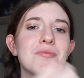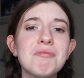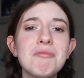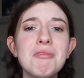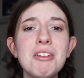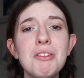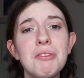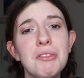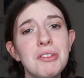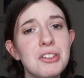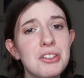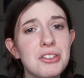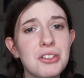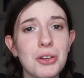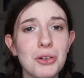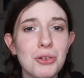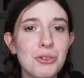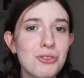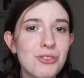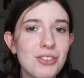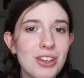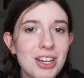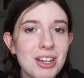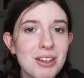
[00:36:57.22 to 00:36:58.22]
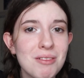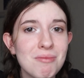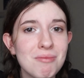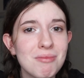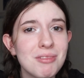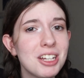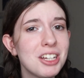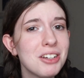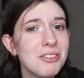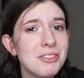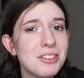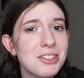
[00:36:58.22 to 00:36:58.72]
it was goofy.
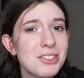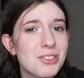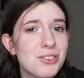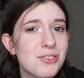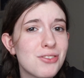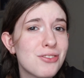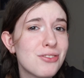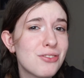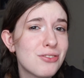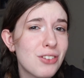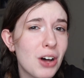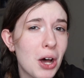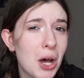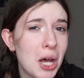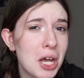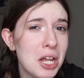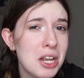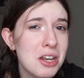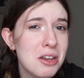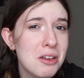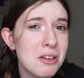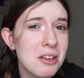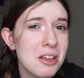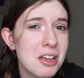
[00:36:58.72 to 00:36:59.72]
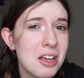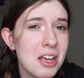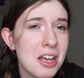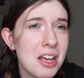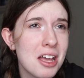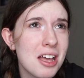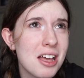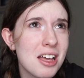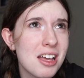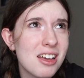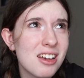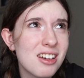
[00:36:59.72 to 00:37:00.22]
It was fun,
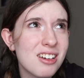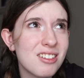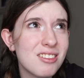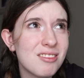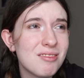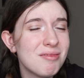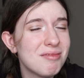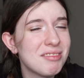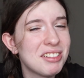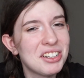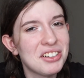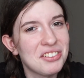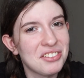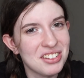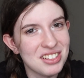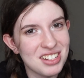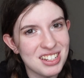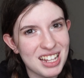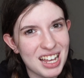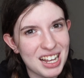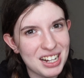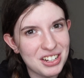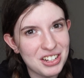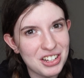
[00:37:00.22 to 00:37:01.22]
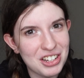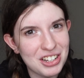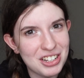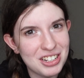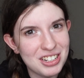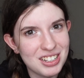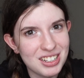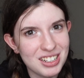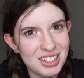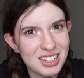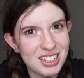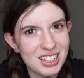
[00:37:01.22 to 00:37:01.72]
but it wasn't that
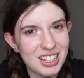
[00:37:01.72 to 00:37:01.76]
good.